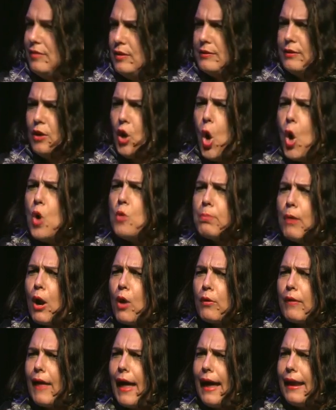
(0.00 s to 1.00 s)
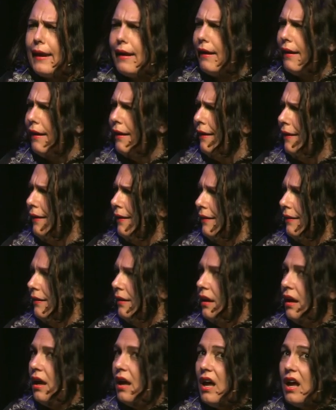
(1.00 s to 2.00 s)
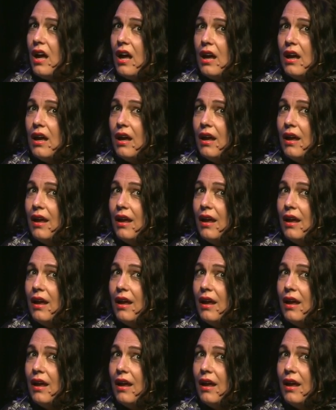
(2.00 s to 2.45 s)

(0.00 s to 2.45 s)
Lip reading: room, so who broke that? Huh?